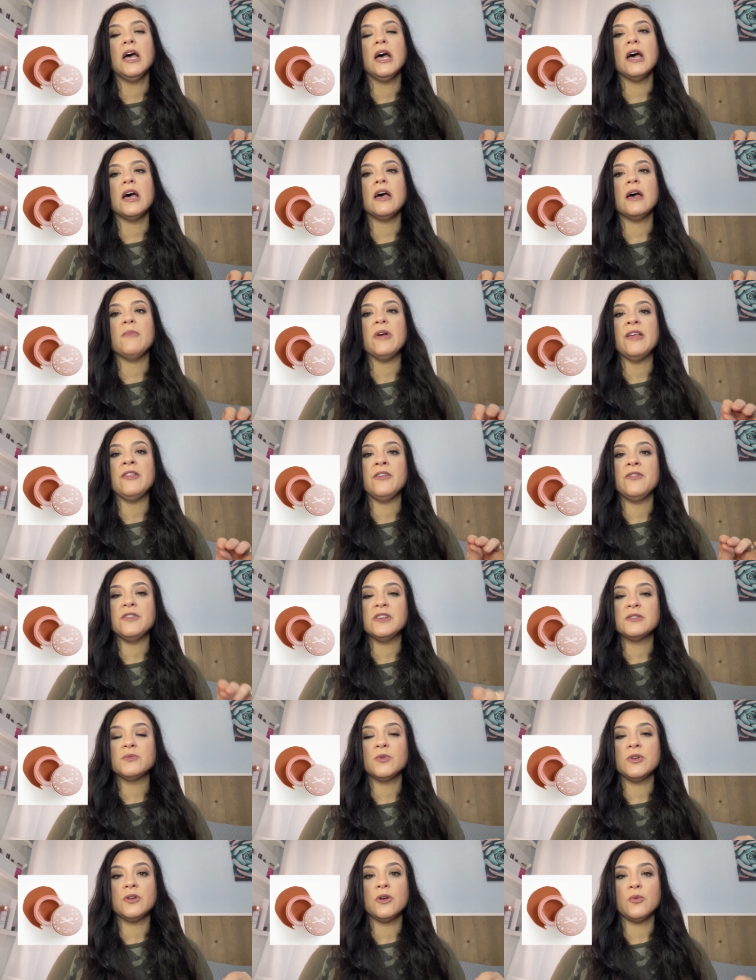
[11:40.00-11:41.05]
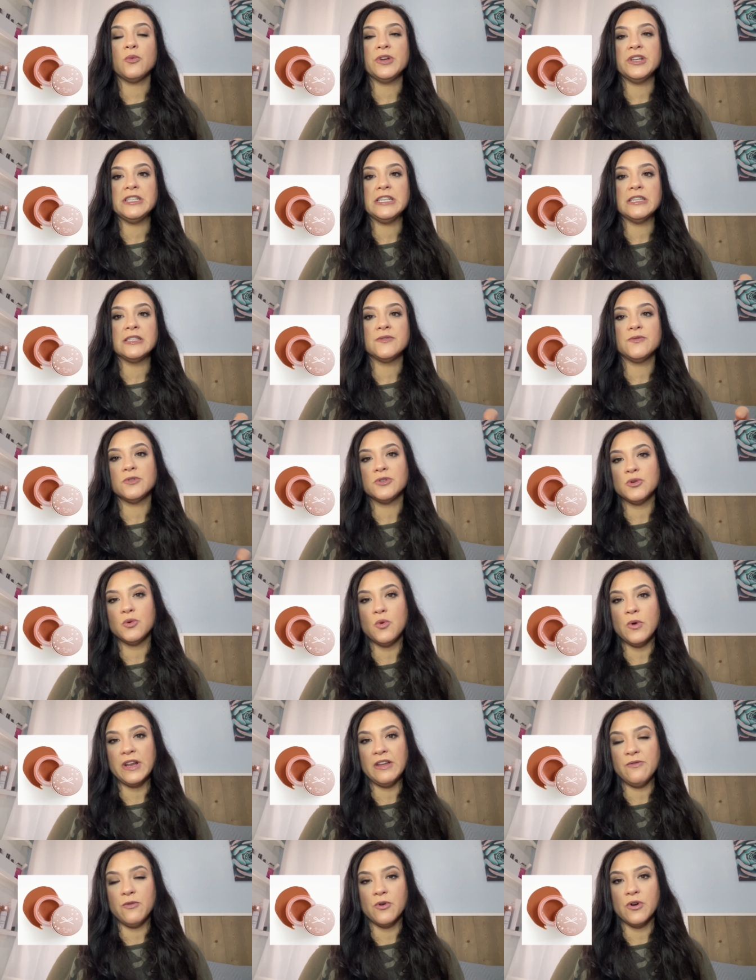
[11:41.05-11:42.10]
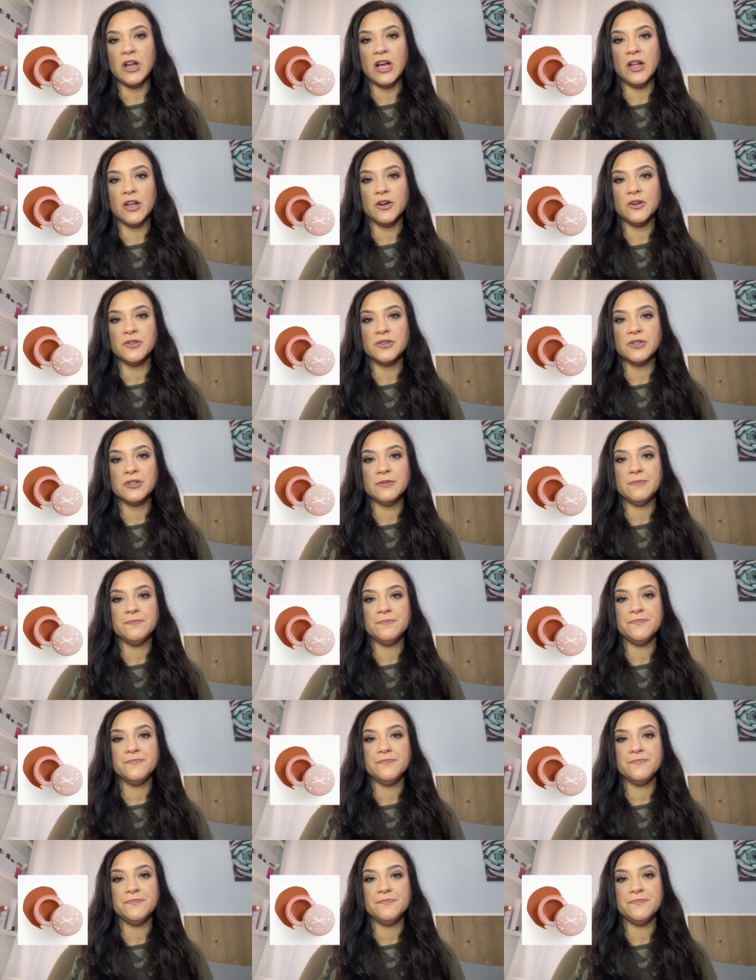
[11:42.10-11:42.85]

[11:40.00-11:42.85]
Um, and then this one retails for $24.